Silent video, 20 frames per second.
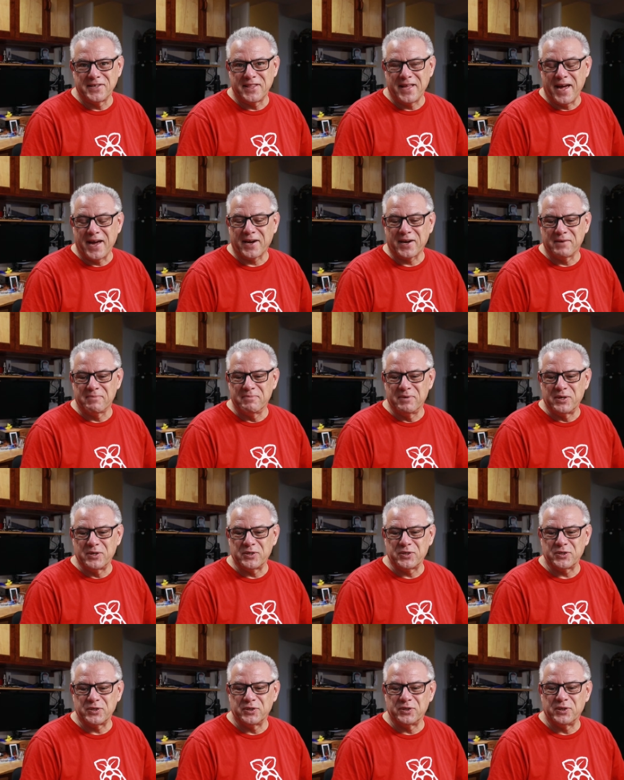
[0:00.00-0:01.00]
to that
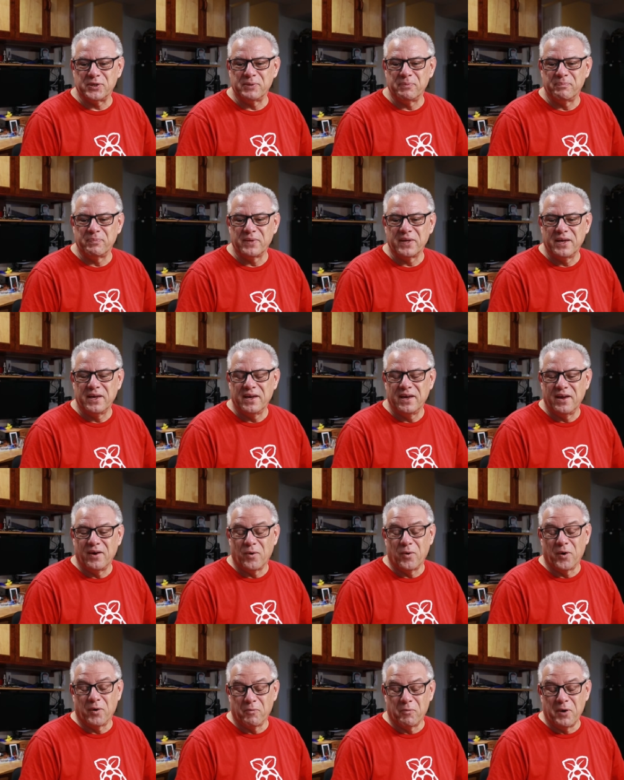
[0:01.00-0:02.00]
commercial,
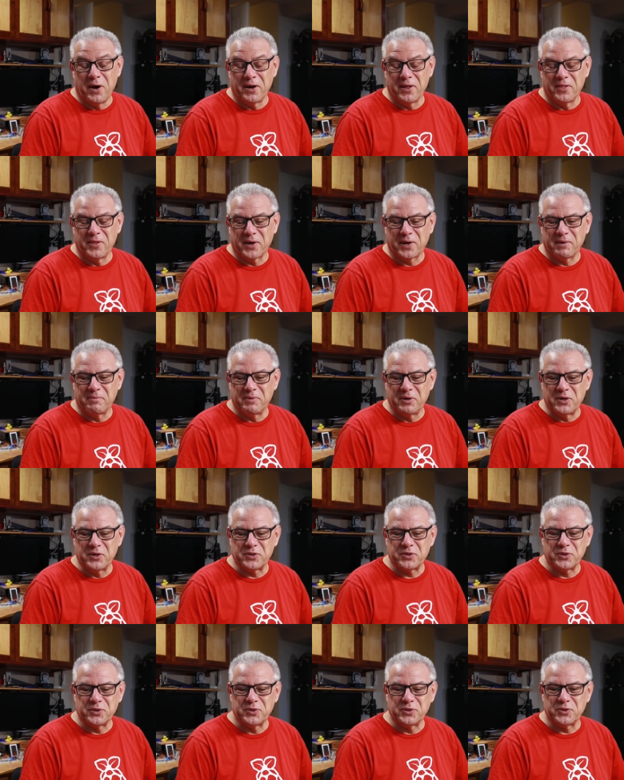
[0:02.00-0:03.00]
or one of the
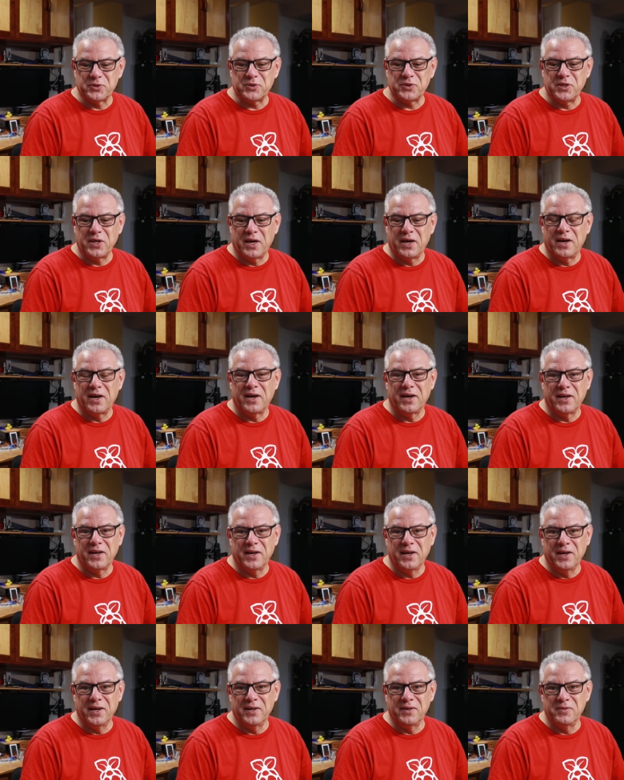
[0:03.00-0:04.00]
commercials,
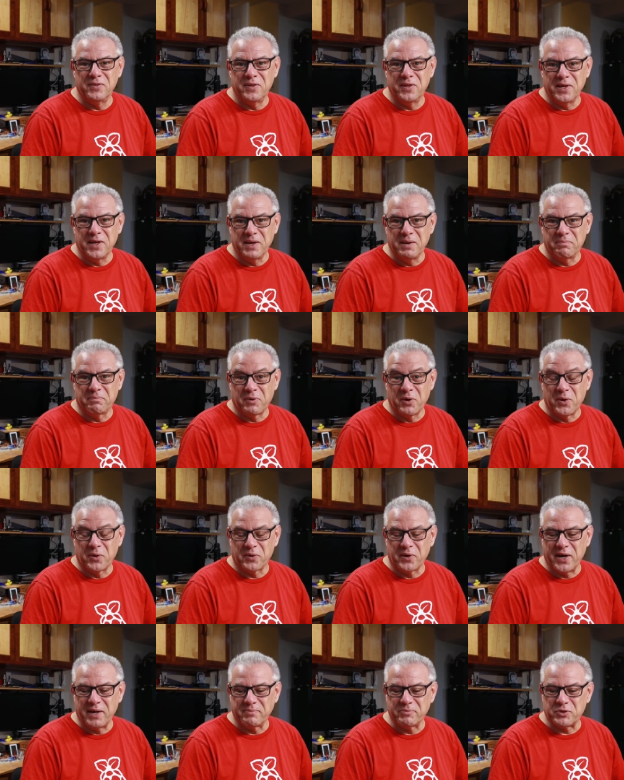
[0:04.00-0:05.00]
in the
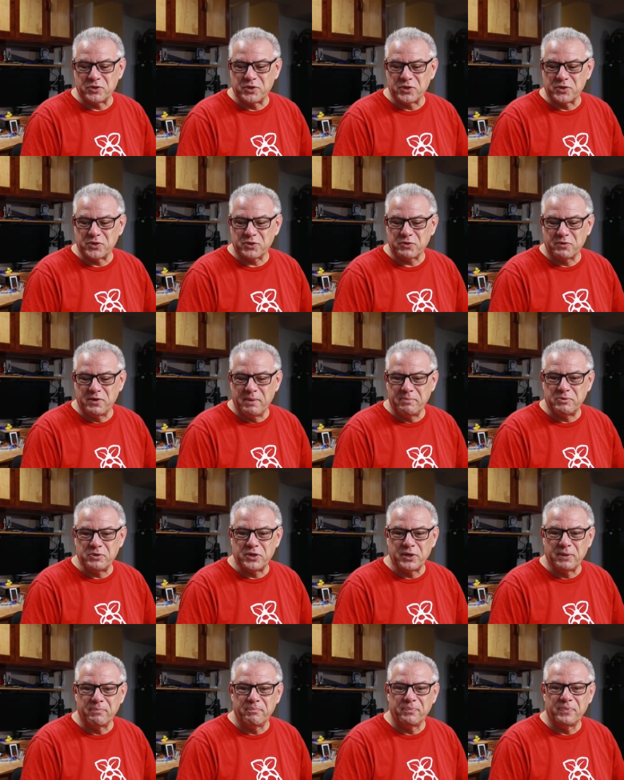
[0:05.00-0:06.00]
program's
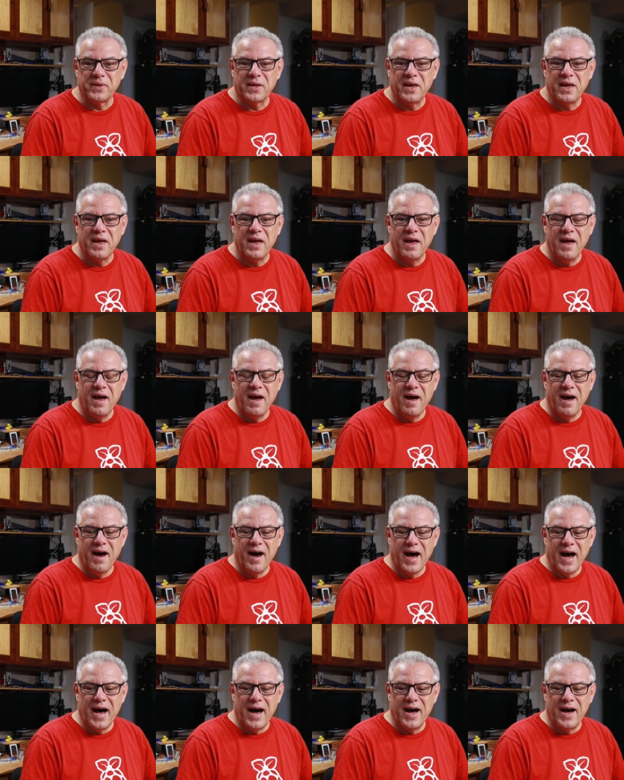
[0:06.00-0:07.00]
description.
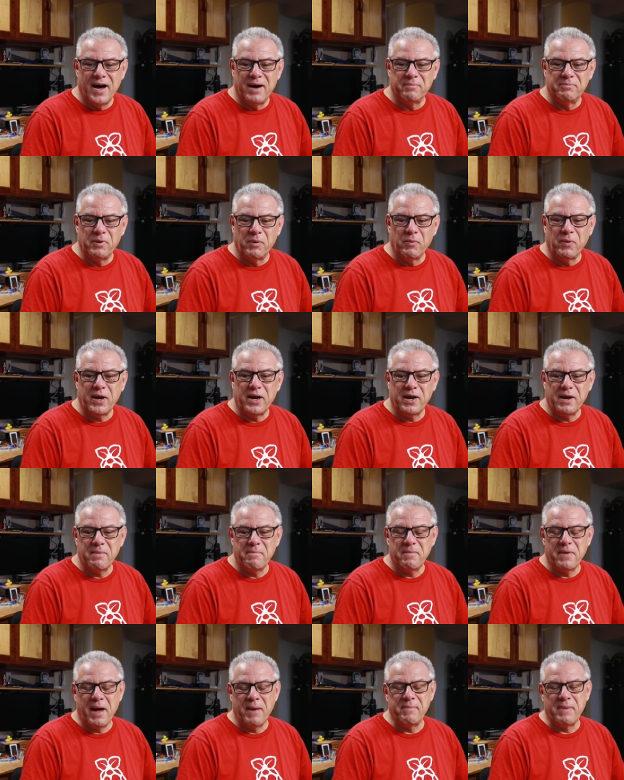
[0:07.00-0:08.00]
But what
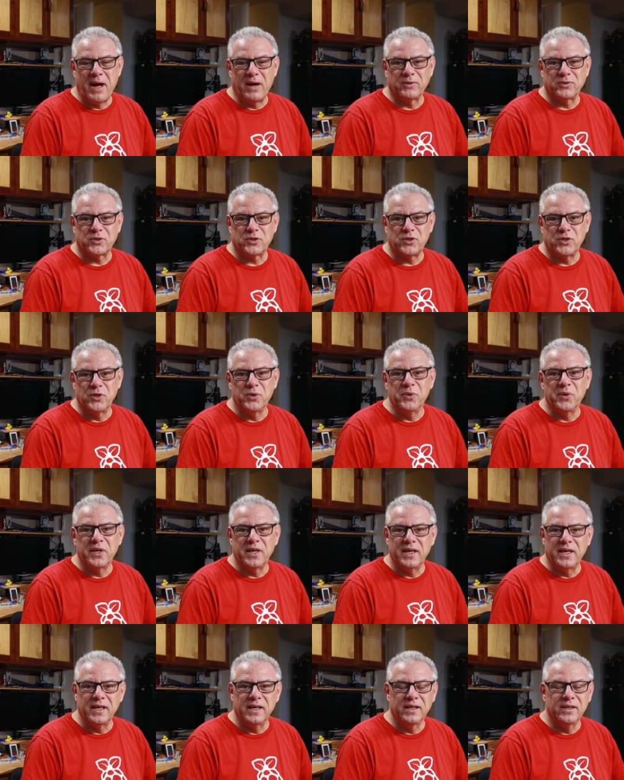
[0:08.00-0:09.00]
it amounts to
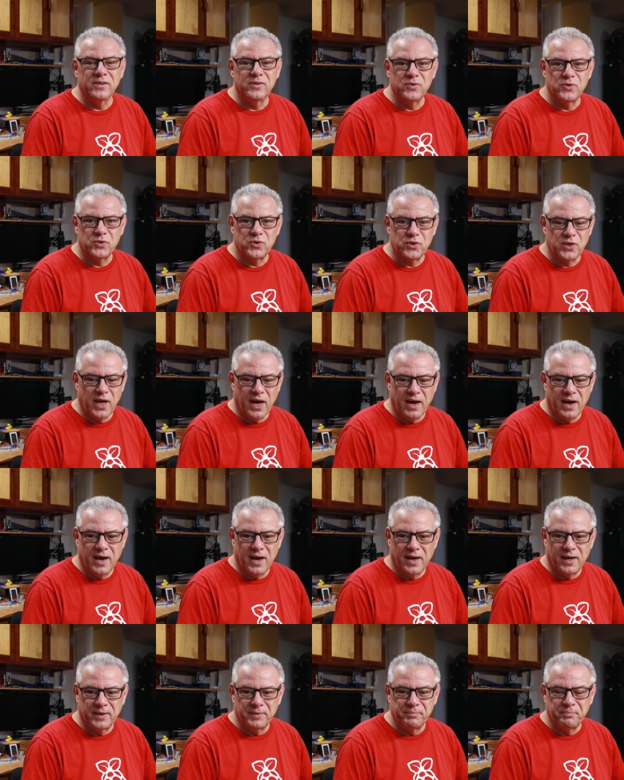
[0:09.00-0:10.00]
is
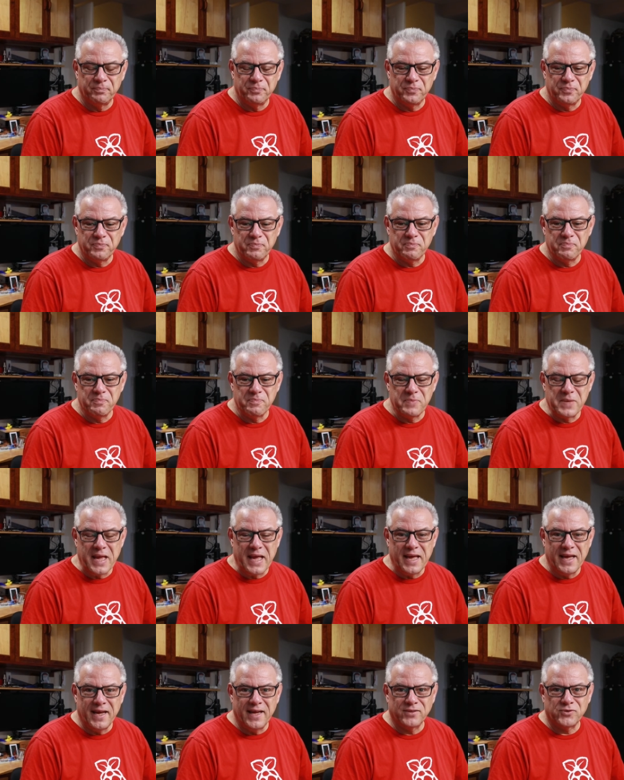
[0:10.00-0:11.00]

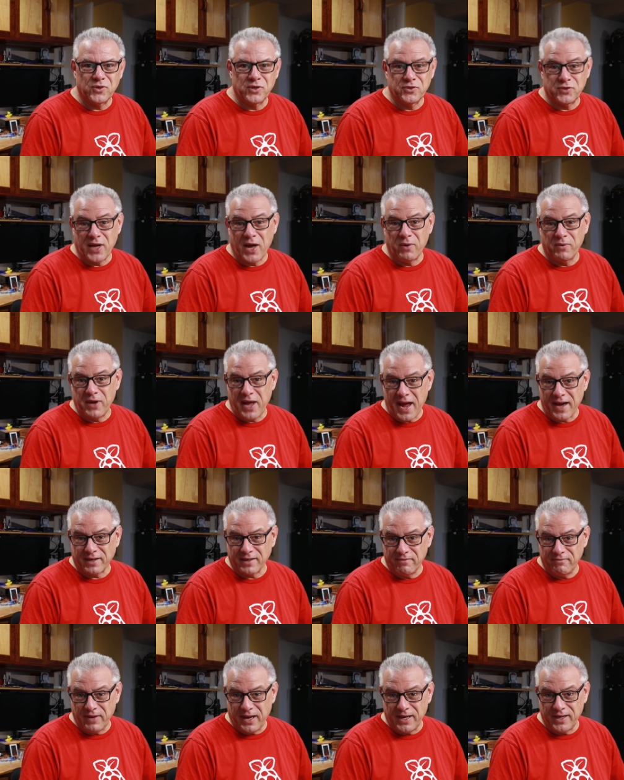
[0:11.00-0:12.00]
it's a
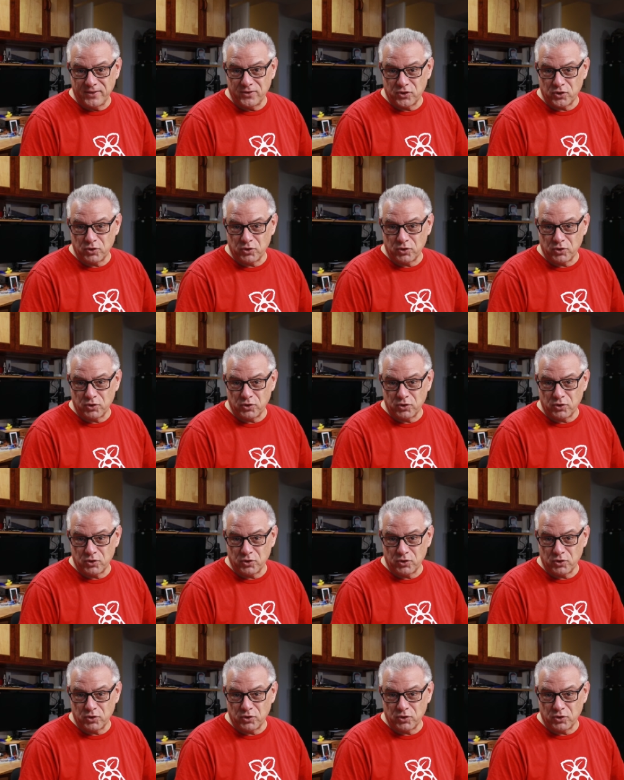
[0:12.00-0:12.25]
sound-activated